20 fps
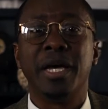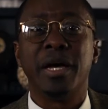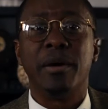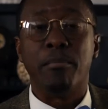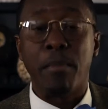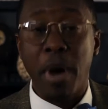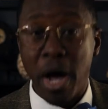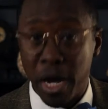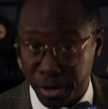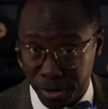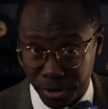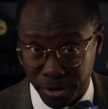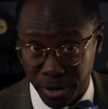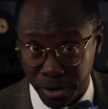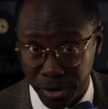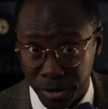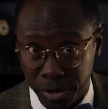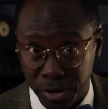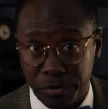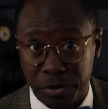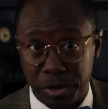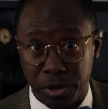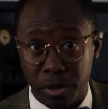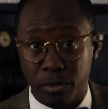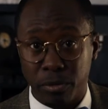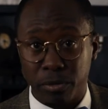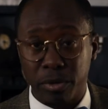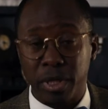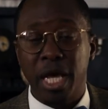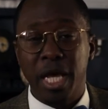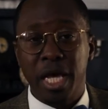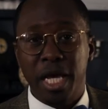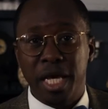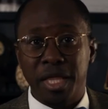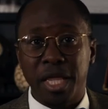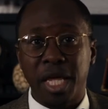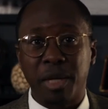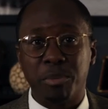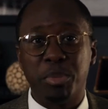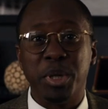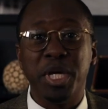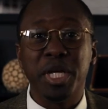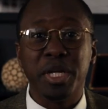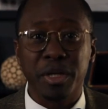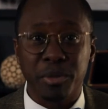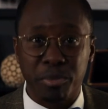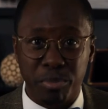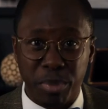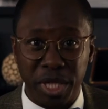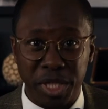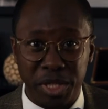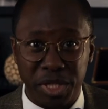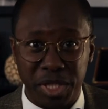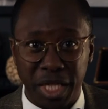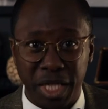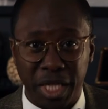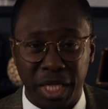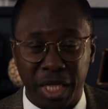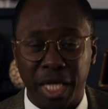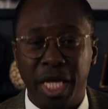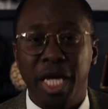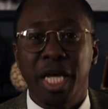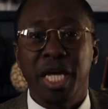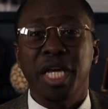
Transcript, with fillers: My studies have shown that peanut-based ink